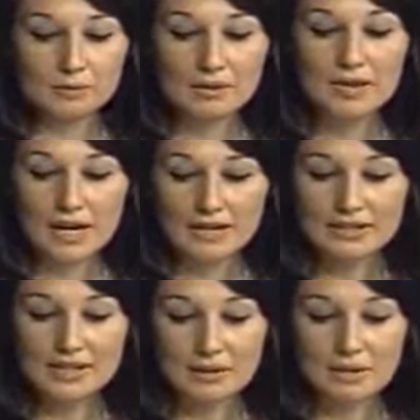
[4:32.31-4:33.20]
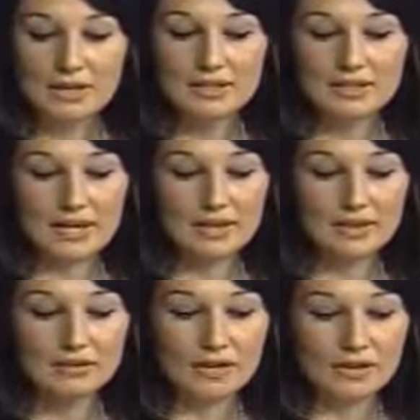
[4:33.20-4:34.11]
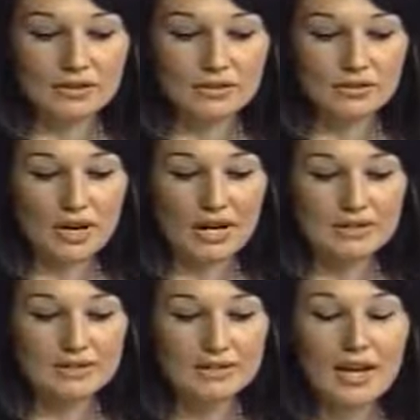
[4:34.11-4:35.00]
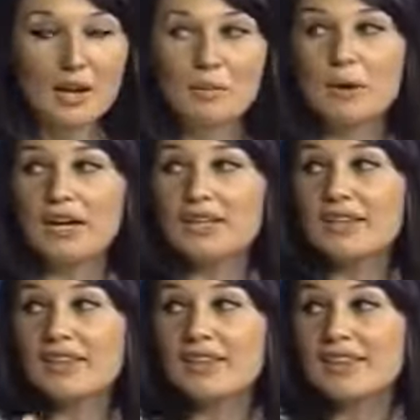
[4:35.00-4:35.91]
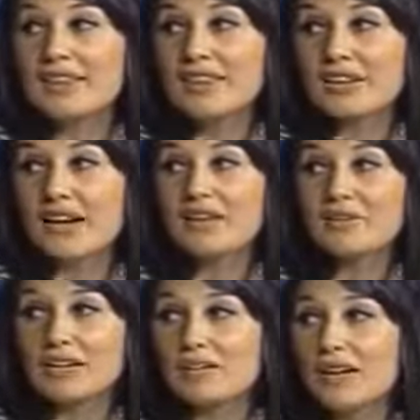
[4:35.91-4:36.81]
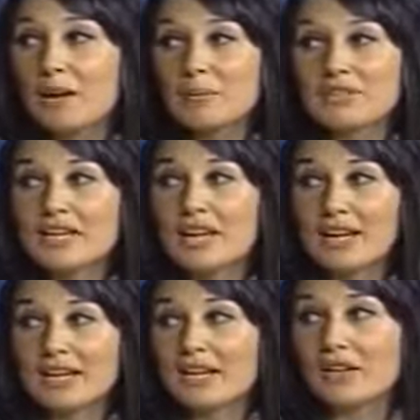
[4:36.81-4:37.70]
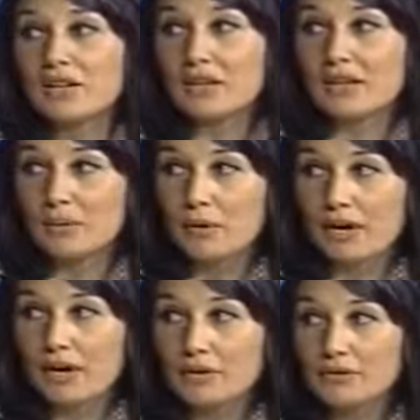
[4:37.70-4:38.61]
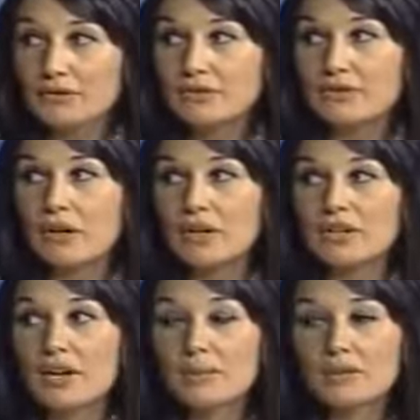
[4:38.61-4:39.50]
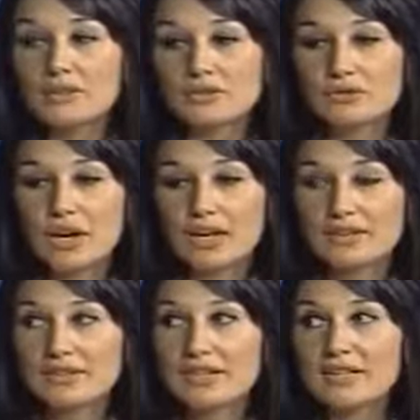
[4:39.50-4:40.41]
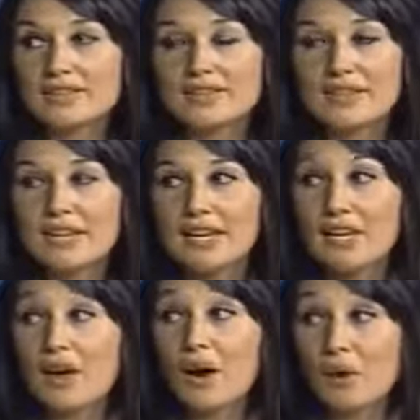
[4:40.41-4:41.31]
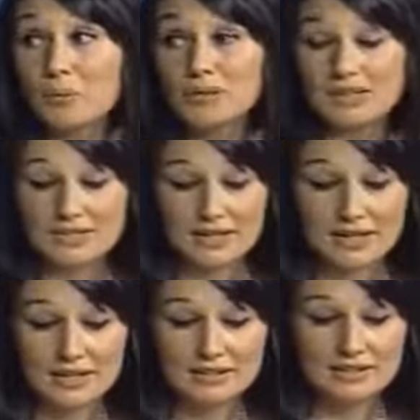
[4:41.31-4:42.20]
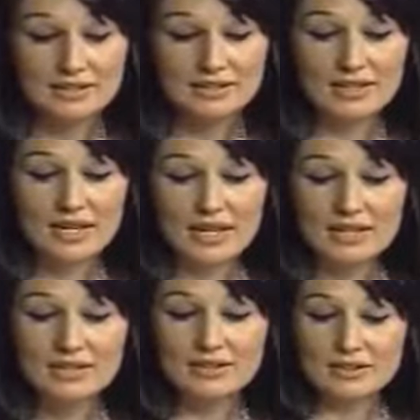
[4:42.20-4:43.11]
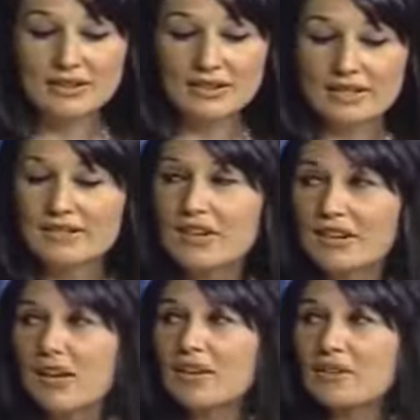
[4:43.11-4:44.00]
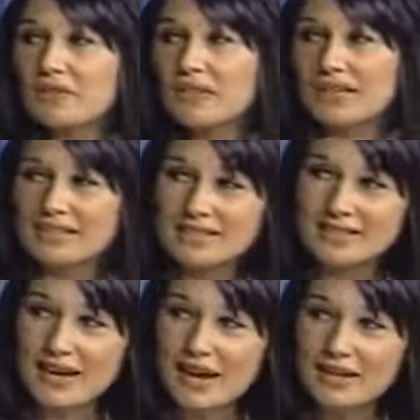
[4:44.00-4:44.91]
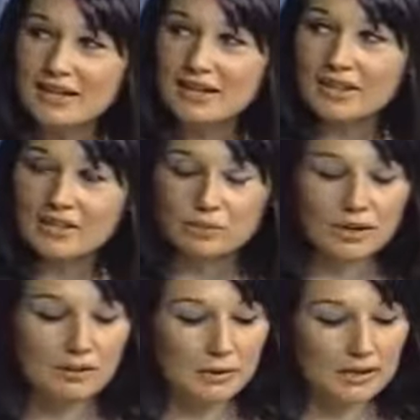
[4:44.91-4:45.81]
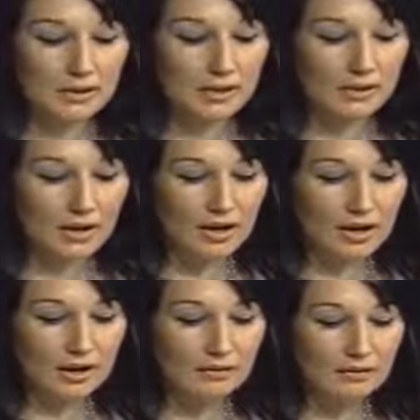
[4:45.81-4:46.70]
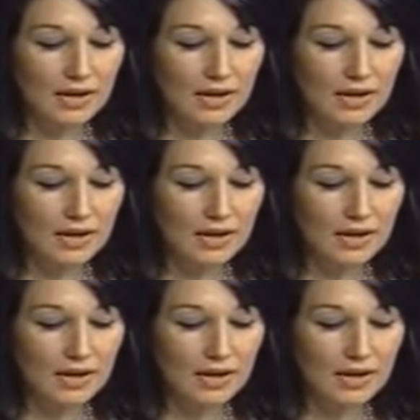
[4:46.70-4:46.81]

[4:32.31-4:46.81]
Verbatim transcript: clients come in and saying they're very stressed, but they're kind of giving up and saying I can't look anywhere else. So on top of the stress is the hopelessness. It's yeah. it, it, it, a lot of feeling stuck. That's what I'm hearing mm -hmm. a lot of